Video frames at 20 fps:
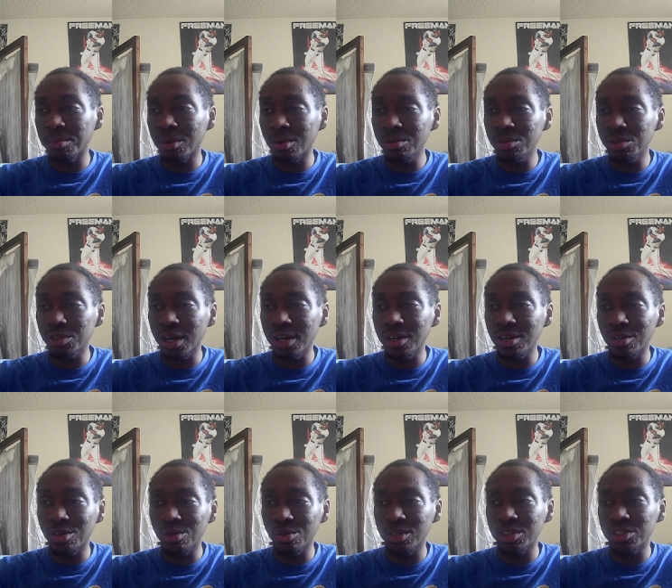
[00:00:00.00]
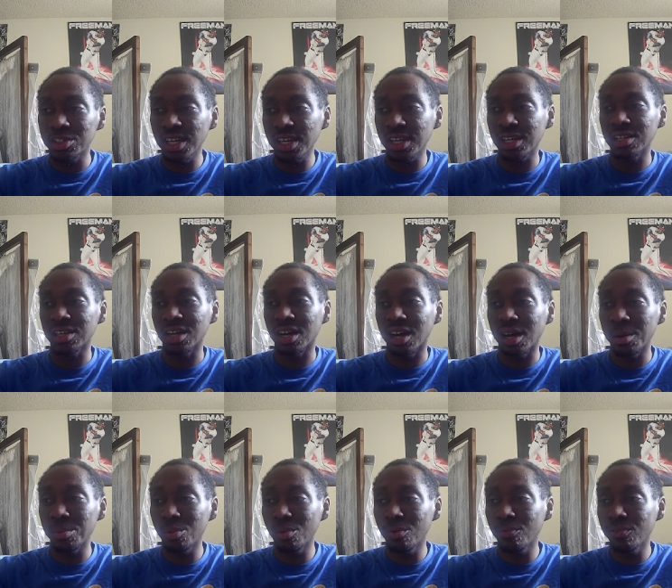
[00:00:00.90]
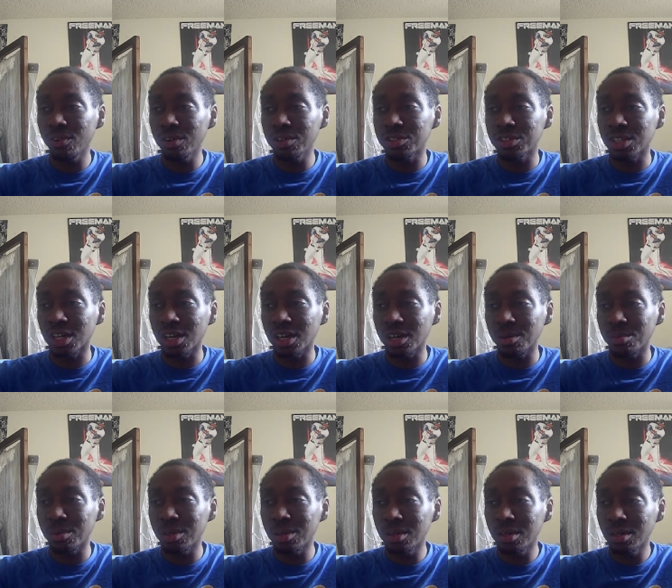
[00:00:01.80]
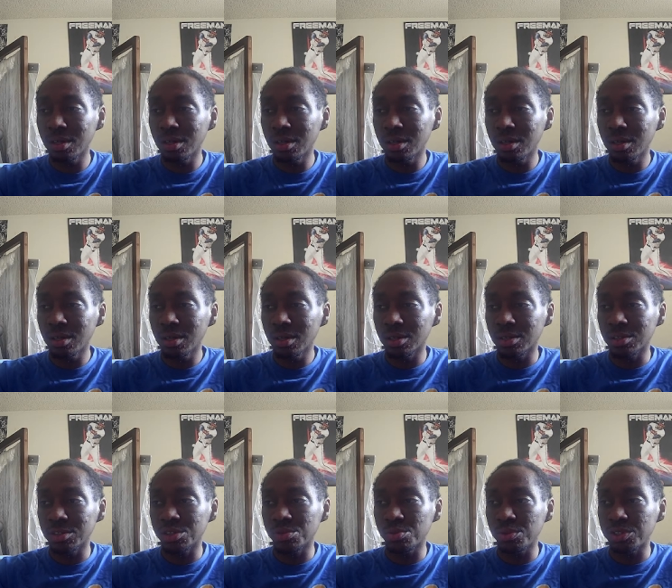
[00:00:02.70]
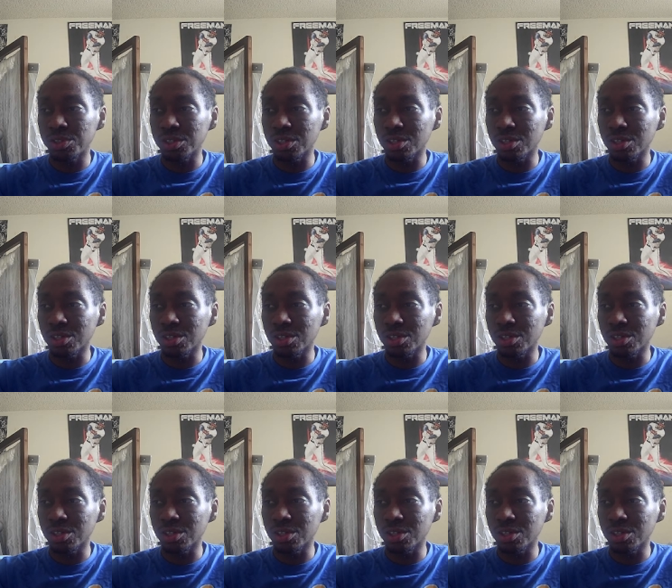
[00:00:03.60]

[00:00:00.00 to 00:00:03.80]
Don't try to do it second time. Do it first time. Gonna switch it.